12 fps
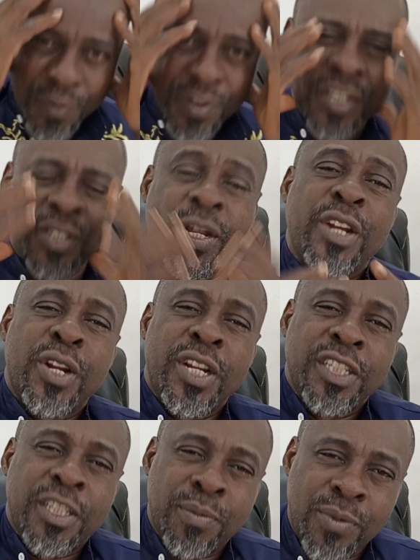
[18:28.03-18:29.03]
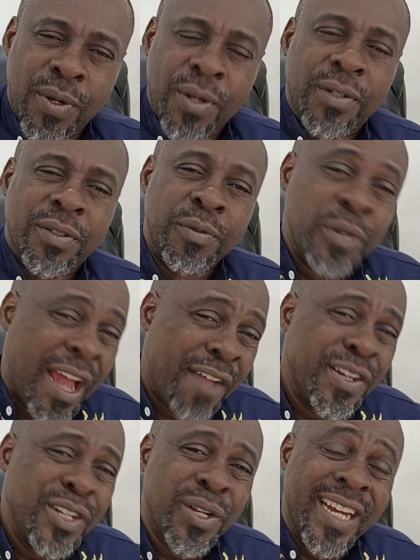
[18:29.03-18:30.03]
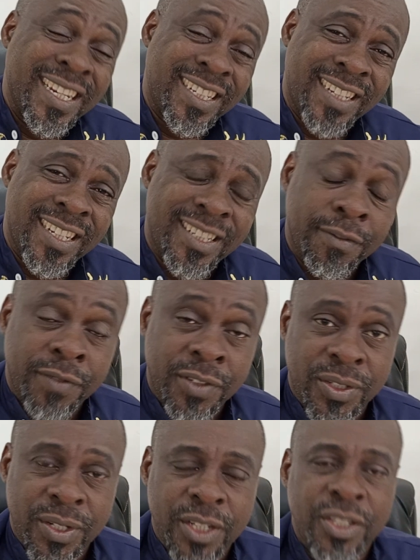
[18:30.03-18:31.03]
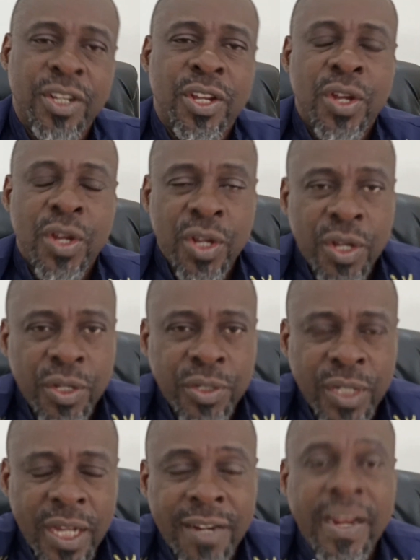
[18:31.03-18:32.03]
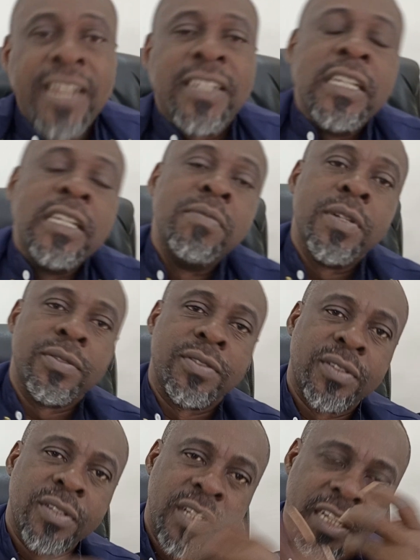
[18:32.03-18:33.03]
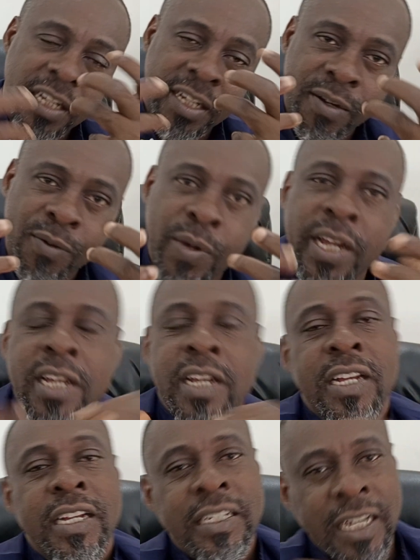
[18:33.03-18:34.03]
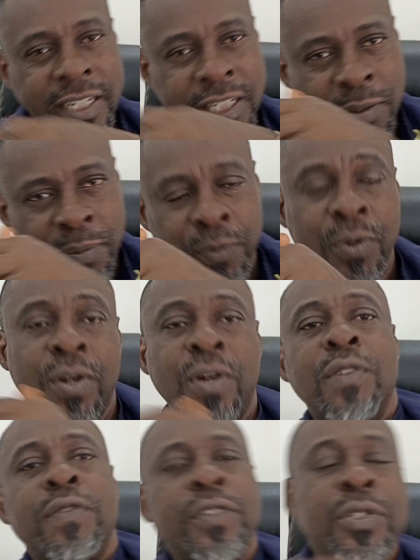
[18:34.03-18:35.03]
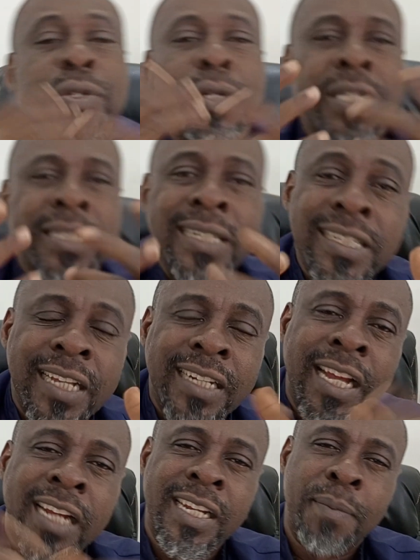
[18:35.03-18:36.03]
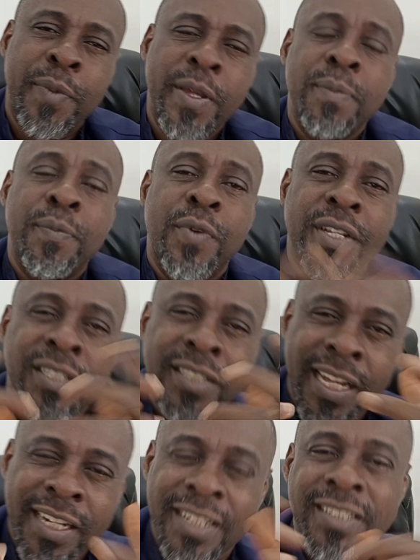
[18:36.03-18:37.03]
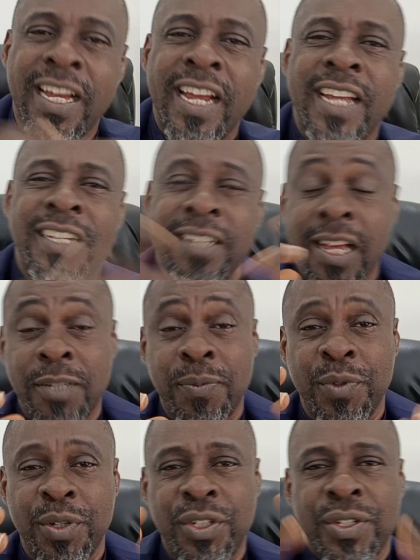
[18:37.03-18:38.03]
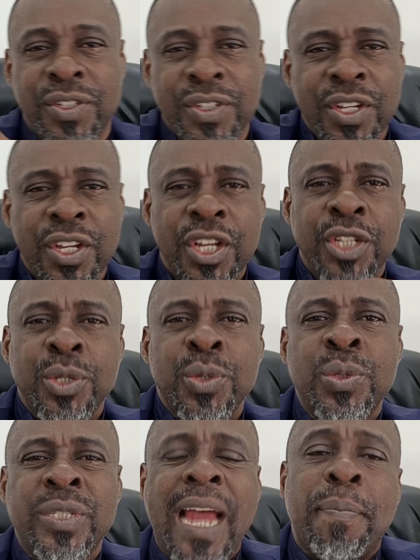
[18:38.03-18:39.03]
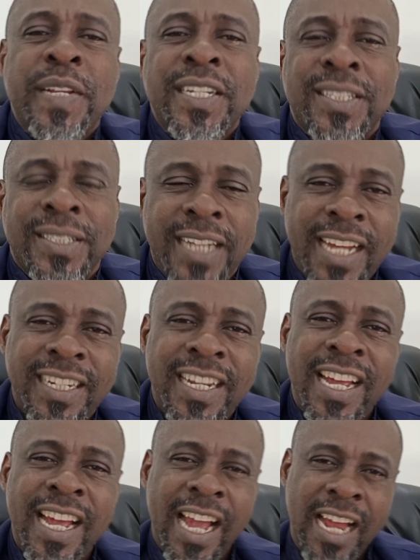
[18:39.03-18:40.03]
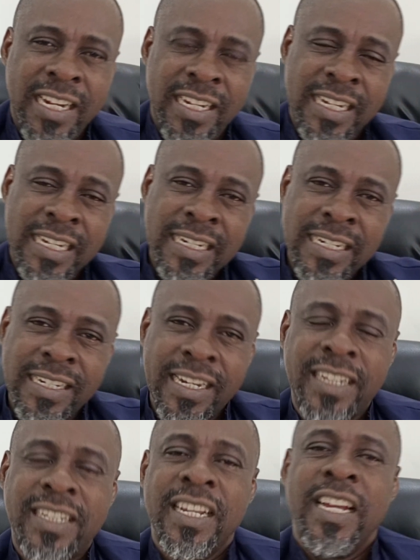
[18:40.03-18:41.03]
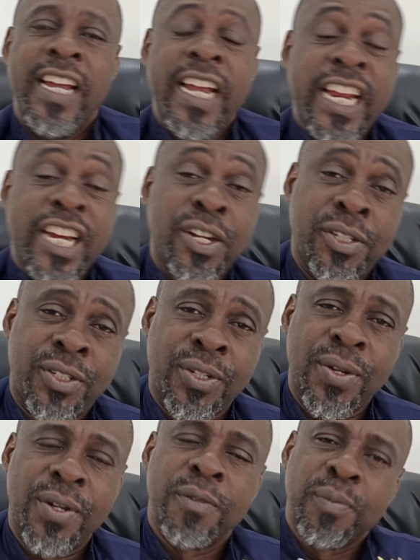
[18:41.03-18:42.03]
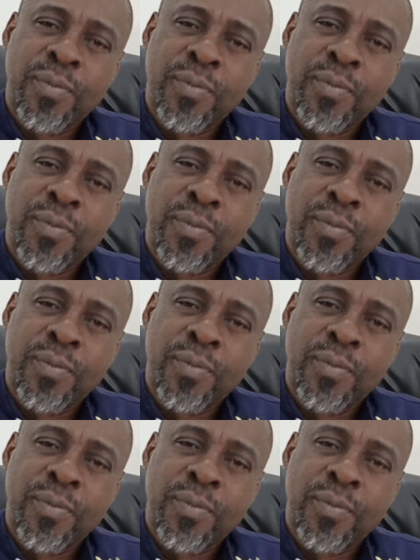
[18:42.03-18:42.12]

things you are knowledgeable on. Having done extensive research, you can write emails in a way that these people love. You know the things that are their pain points, their desires, their aspirations. You tap into that and create a nurture,